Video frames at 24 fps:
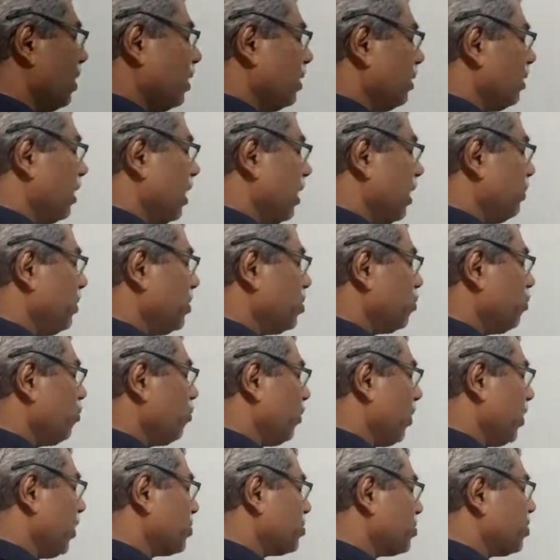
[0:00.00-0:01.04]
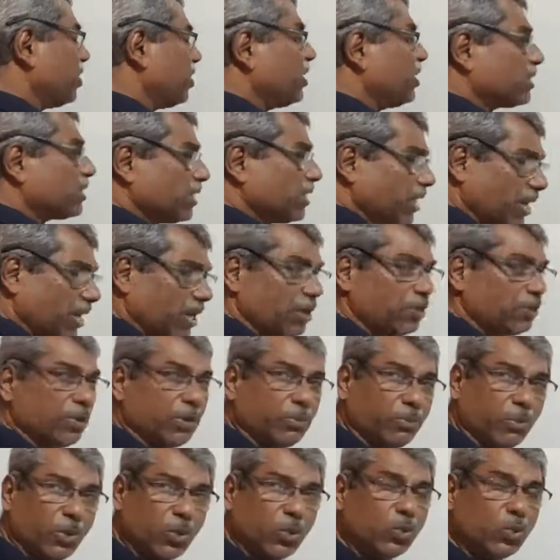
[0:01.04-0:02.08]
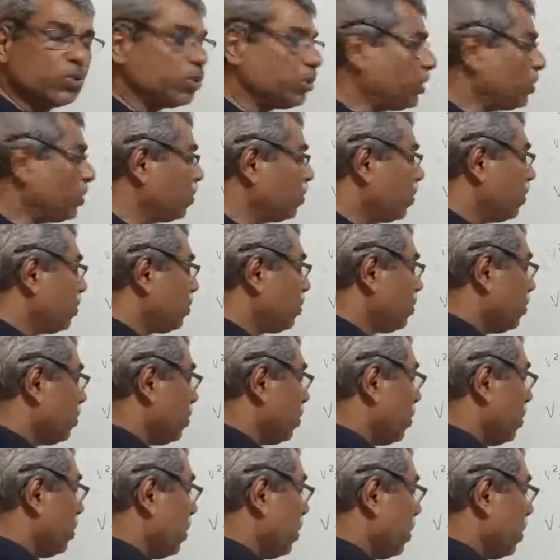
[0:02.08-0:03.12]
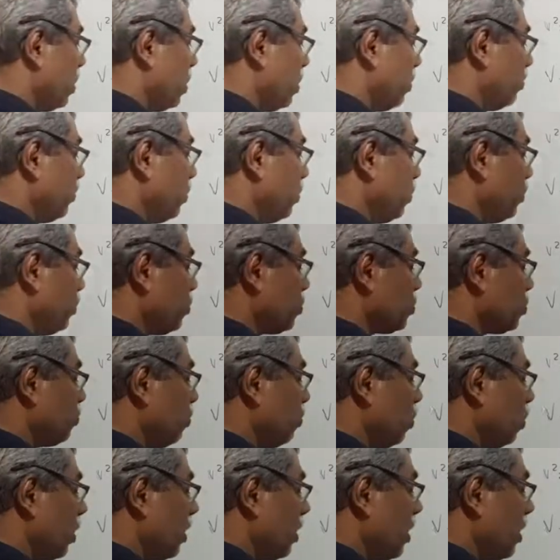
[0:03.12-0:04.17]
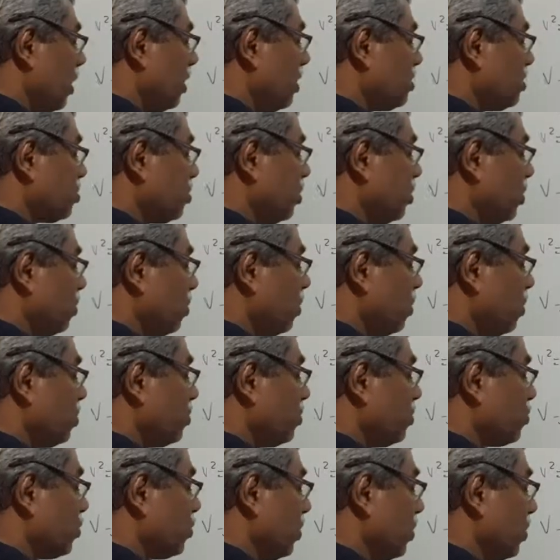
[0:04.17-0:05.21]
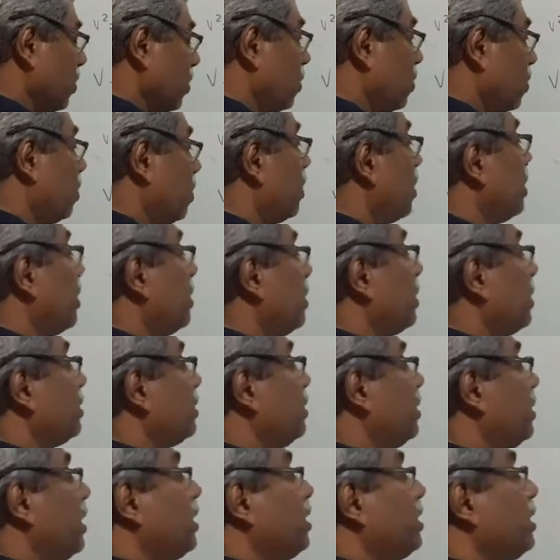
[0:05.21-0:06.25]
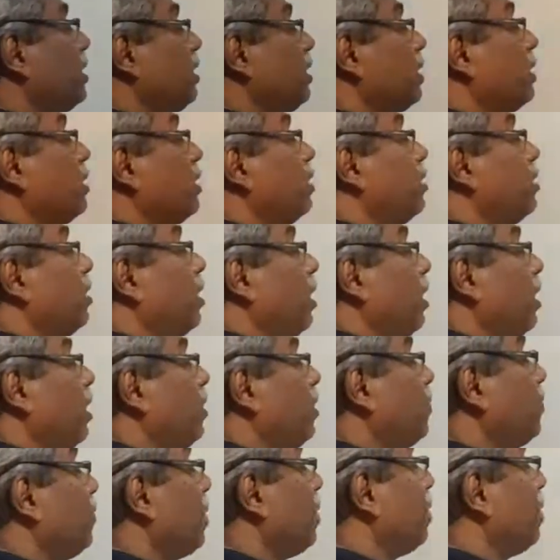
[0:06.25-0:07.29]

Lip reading: That means friction is negligible, mu is equal to, mu is more or less equal to 0. Then what will